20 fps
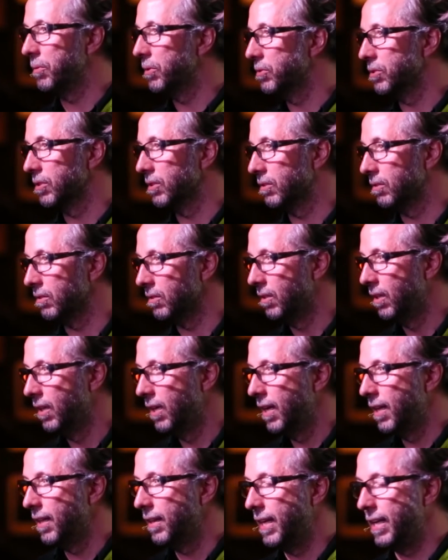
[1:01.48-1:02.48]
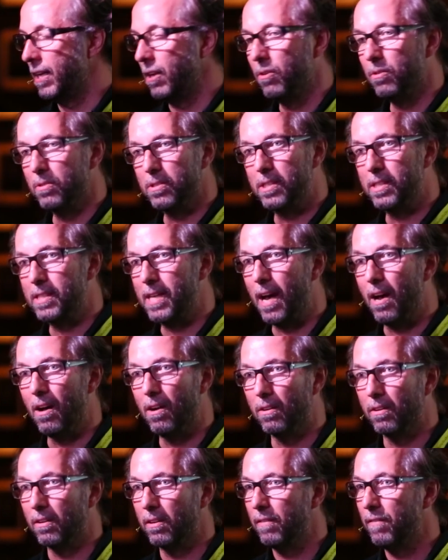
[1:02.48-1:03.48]
musical. They don't
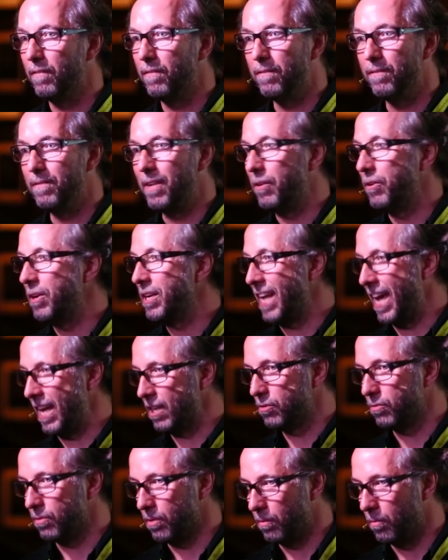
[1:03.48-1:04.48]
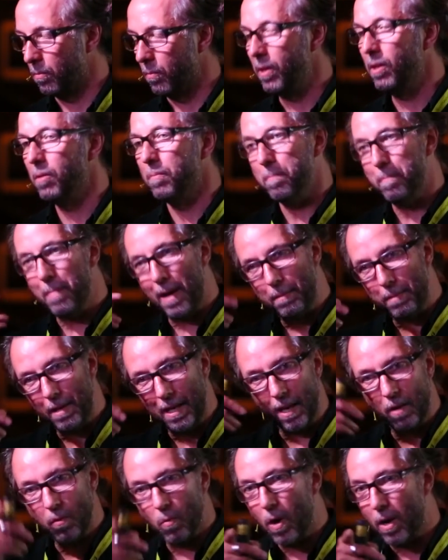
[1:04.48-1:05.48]
sound very natural. Well,
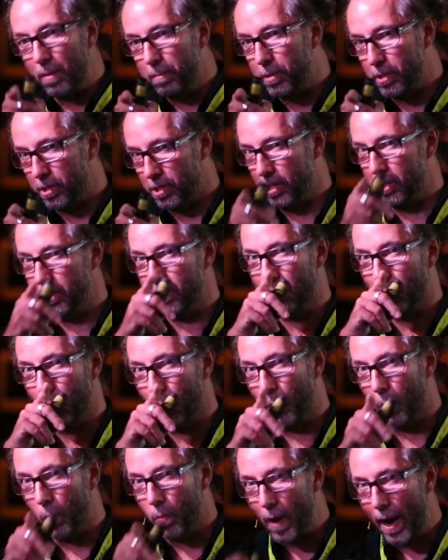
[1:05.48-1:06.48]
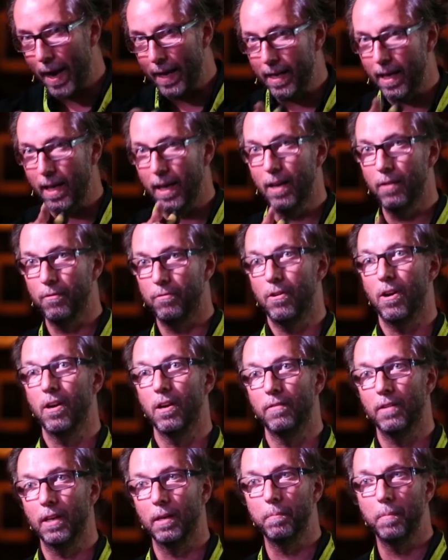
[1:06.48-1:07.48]
maybe in one position right in
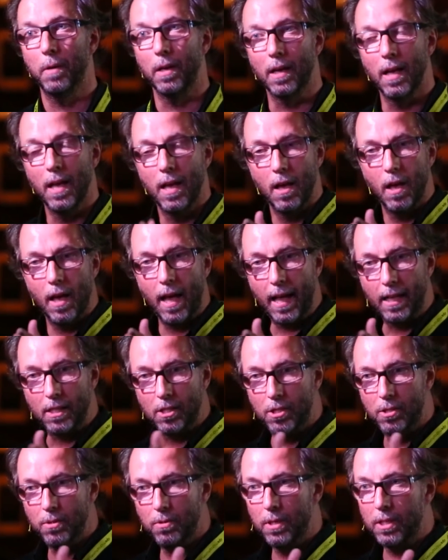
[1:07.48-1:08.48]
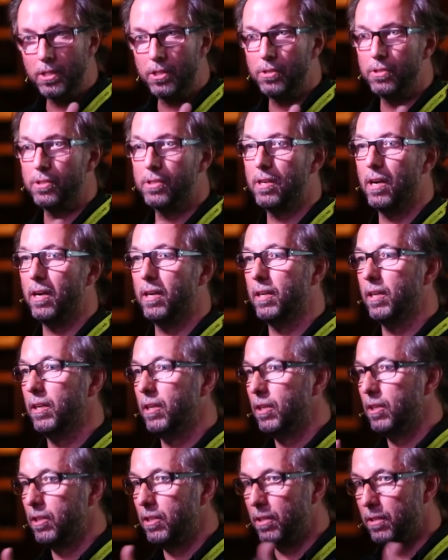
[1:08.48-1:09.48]
front of it, but as soon as you start
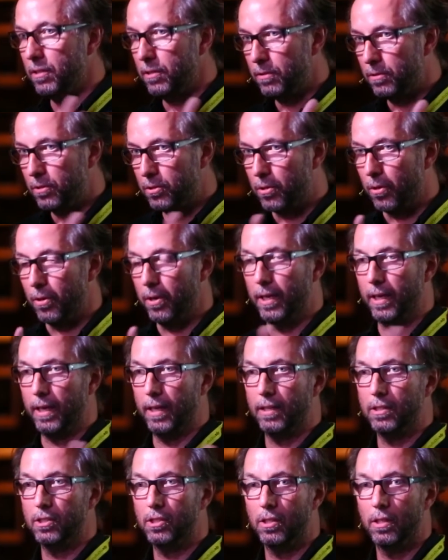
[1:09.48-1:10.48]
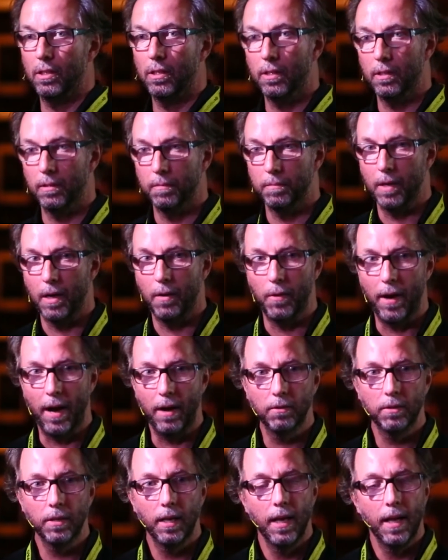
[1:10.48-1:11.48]
turning it
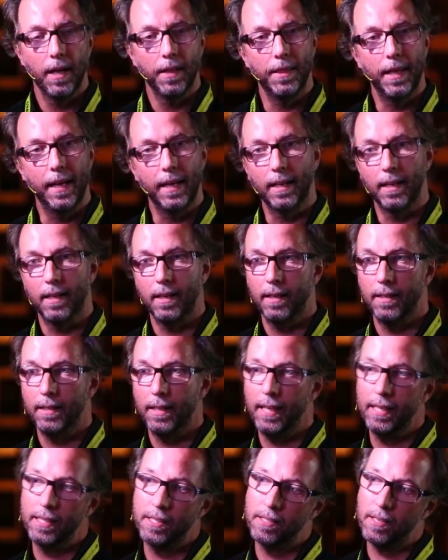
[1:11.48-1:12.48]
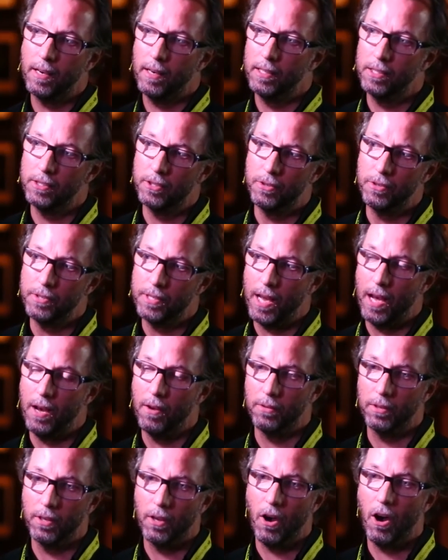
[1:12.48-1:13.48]
around, then it starts to
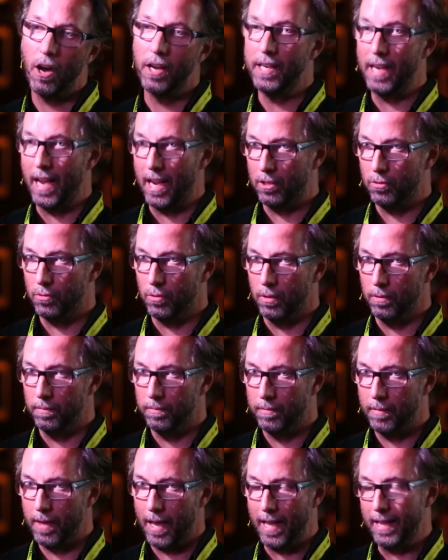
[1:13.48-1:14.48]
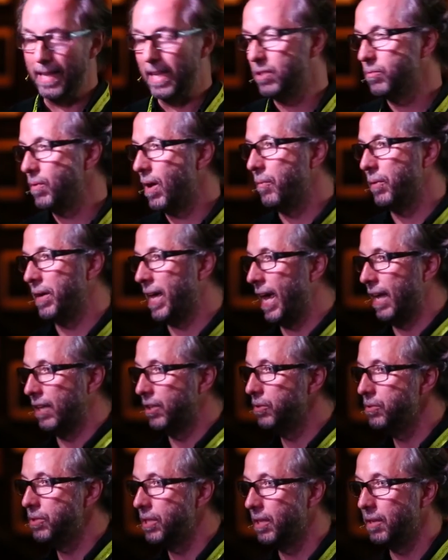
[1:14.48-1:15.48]
sound unnatural. And that's why we
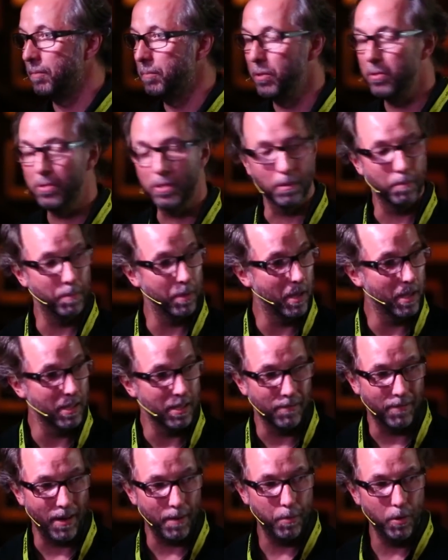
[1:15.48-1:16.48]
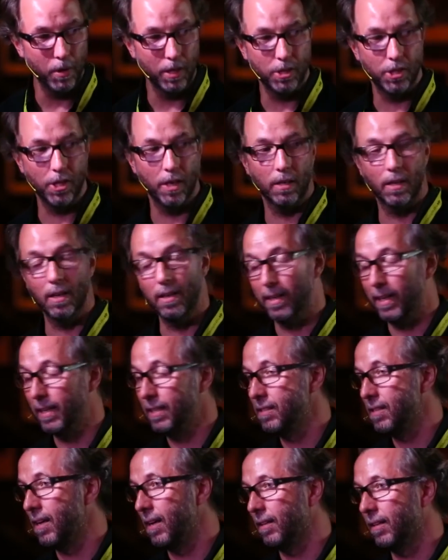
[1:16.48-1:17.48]
can't use it in music, because if I put a shotgun
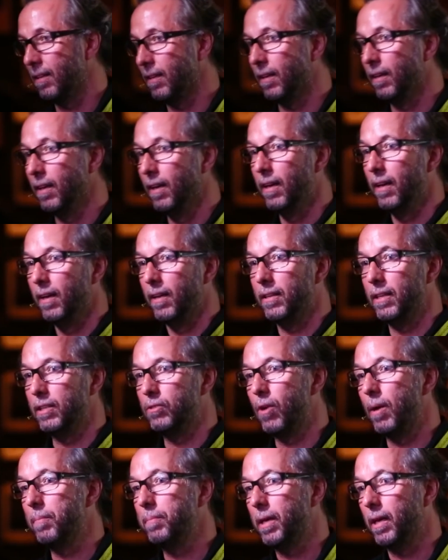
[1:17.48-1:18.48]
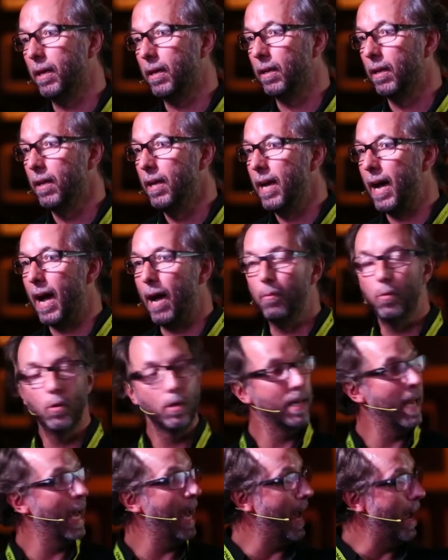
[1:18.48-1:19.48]
inside the drum kit, I
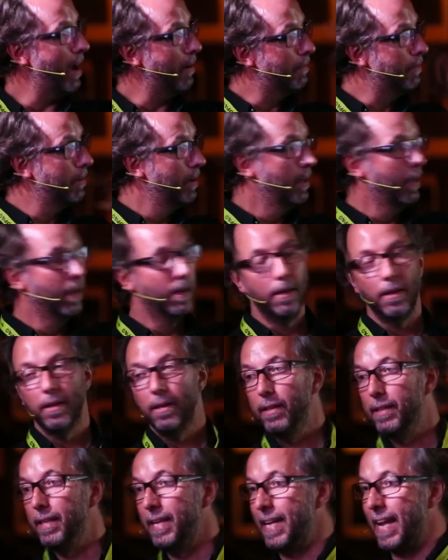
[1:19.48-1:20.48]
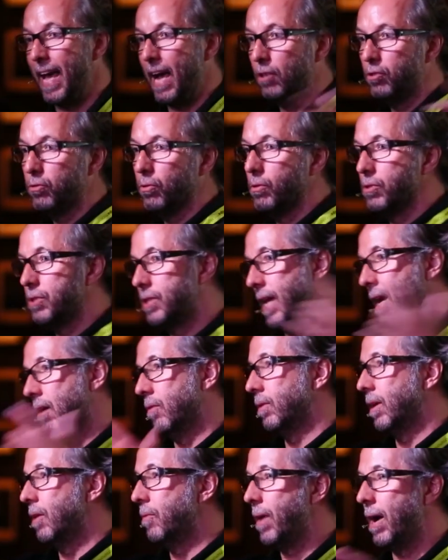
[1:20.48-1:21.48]
wouldn't have the natural
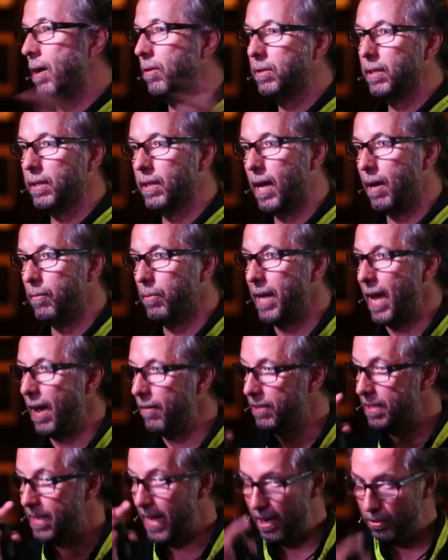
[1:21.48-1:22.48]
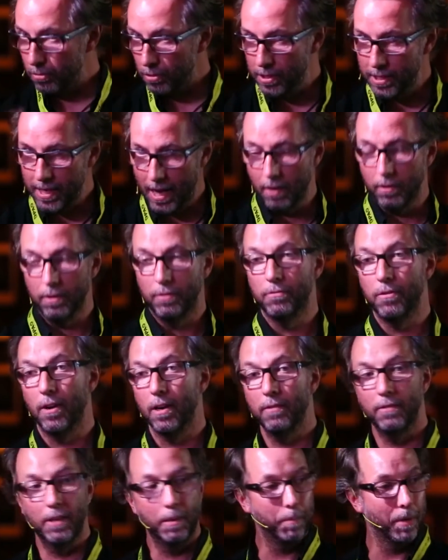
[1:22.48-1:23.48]
sound around it. I would have a natural sound in
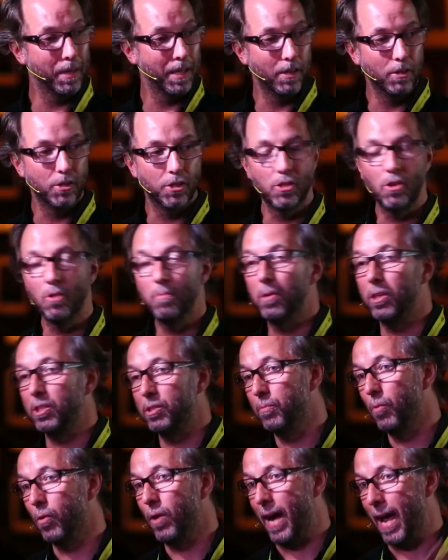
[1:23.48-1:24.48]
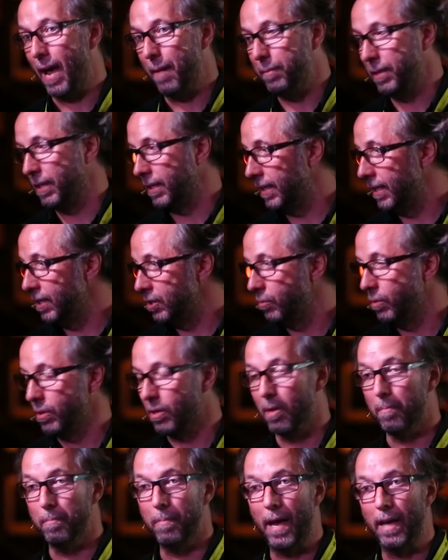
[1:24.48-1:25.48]
front of it, but there's so much more happening. Nils will
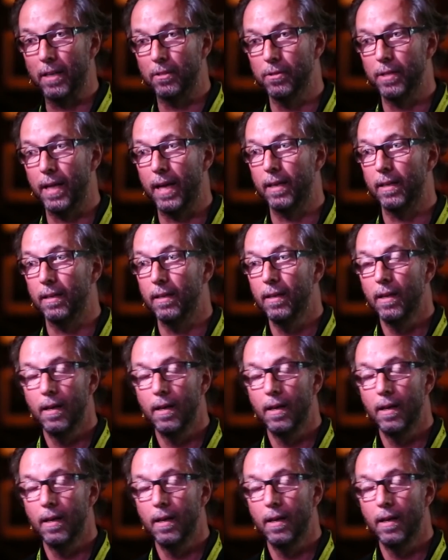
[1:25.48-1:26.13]
come back to that.